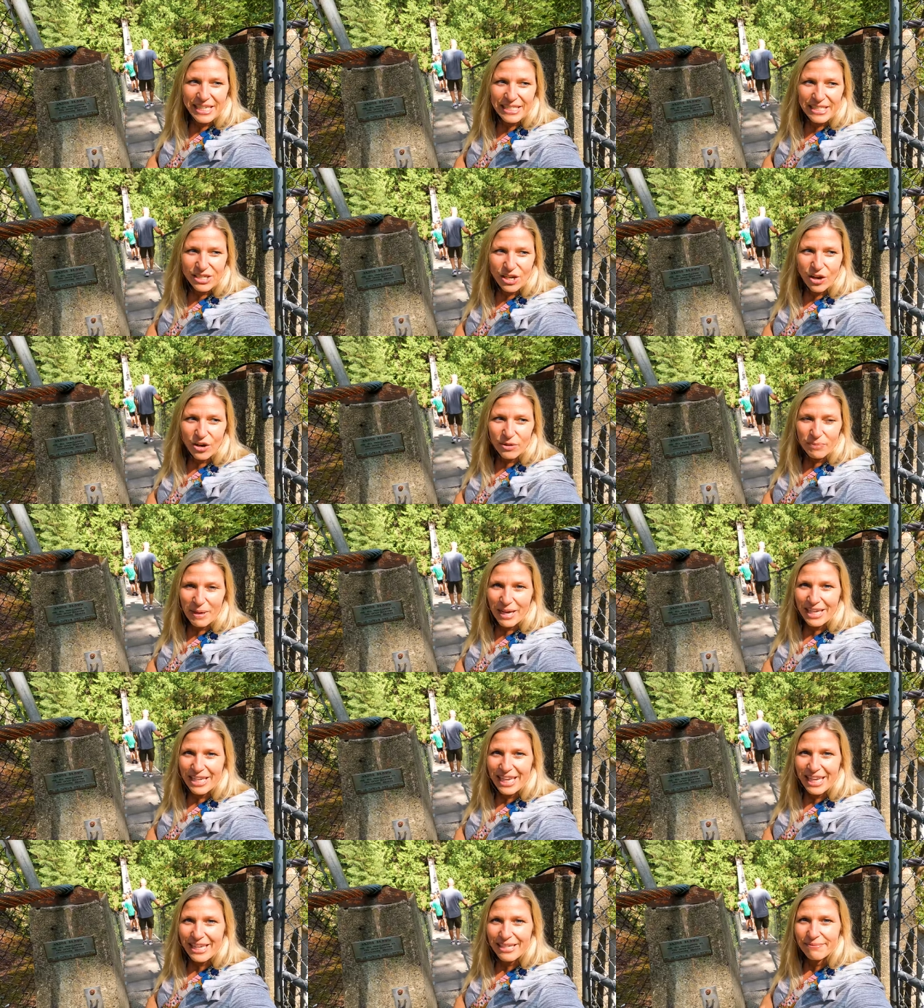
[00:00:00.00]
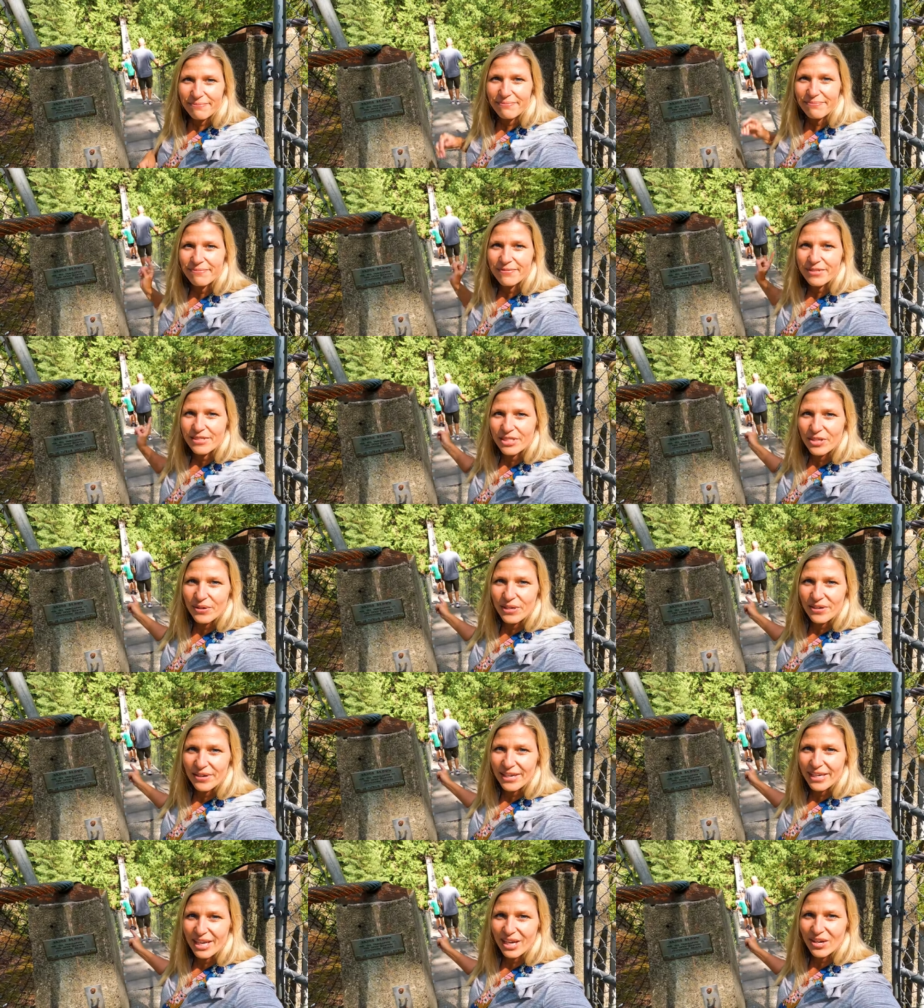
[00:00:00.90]
He hasn't called back yet, so
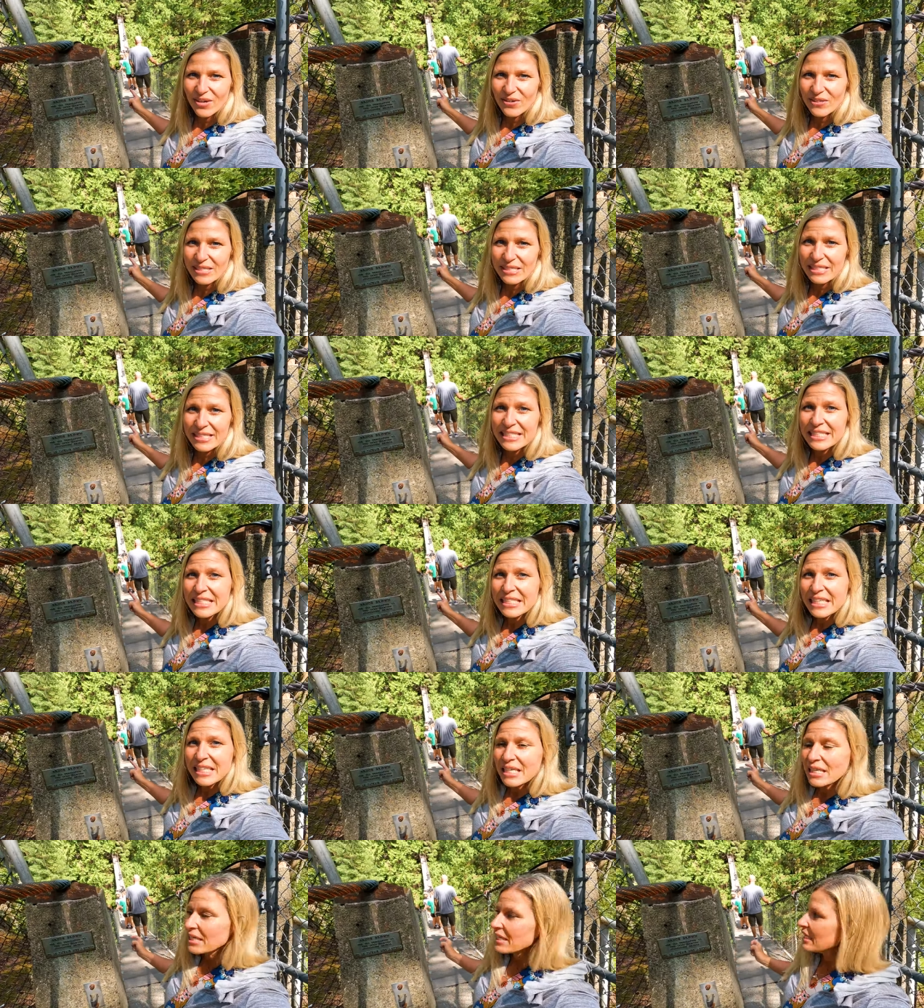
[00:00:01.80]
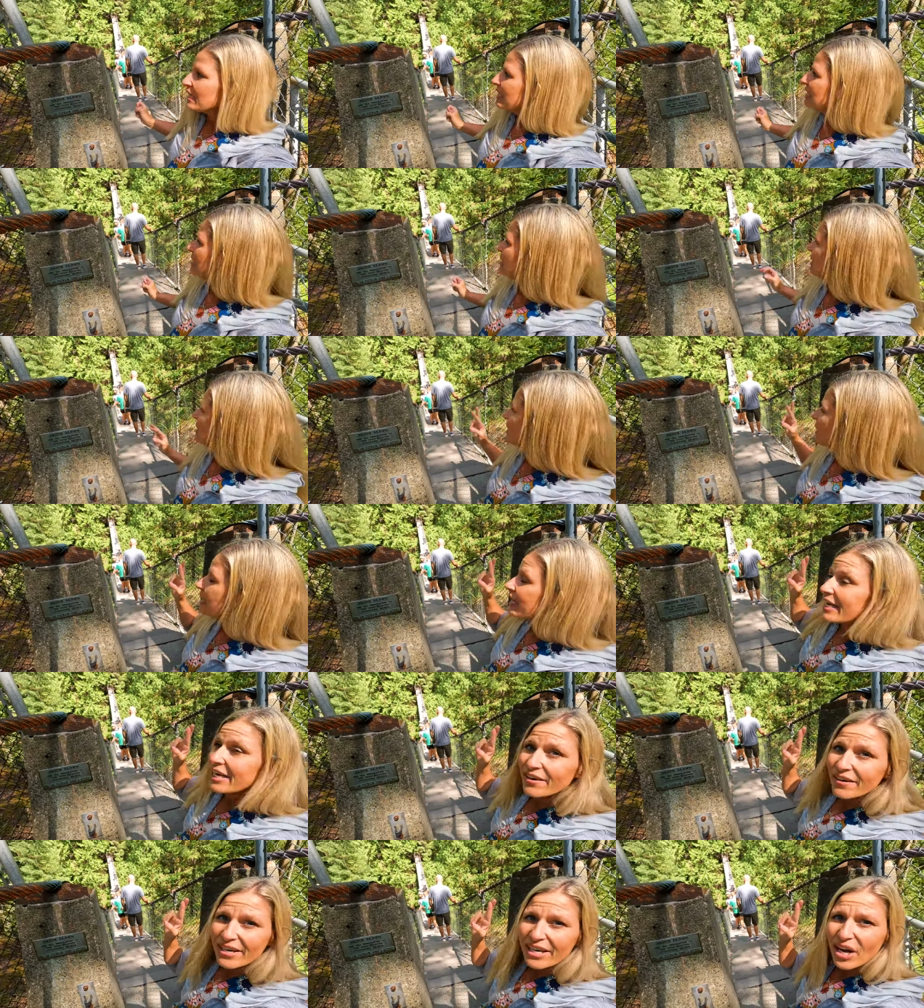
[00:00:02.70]
here I go.
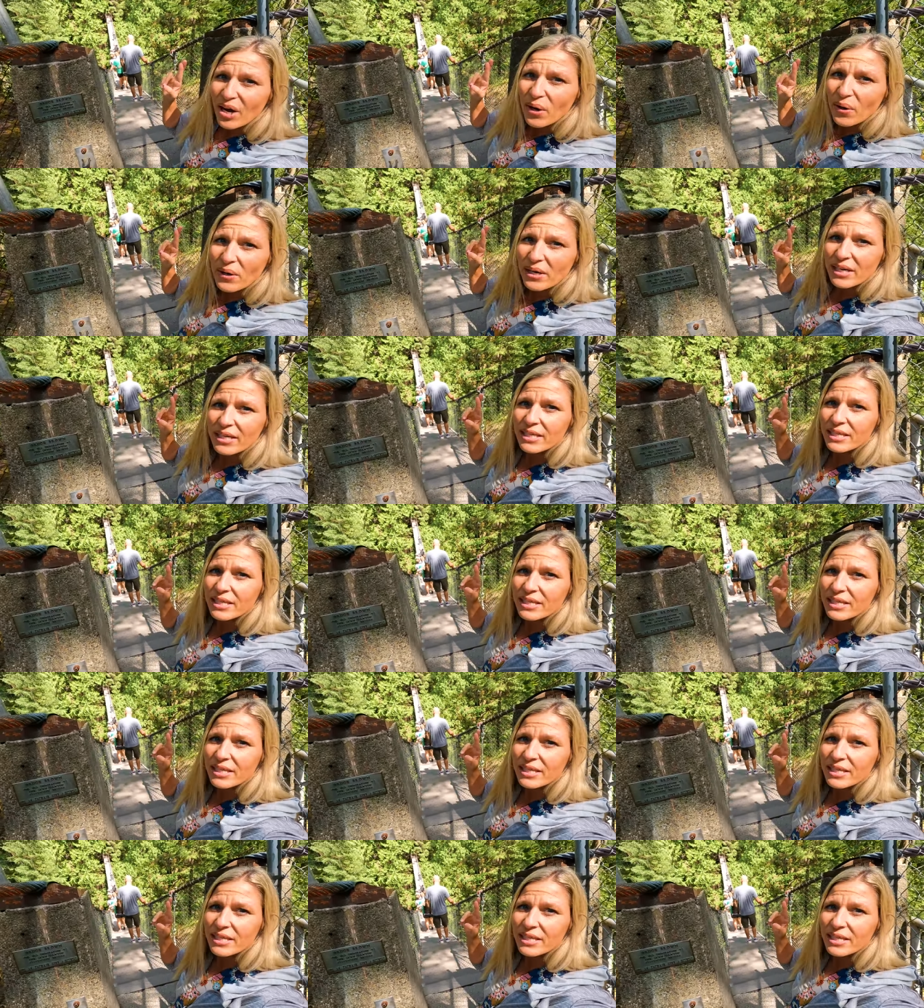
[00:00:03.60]
Here I go.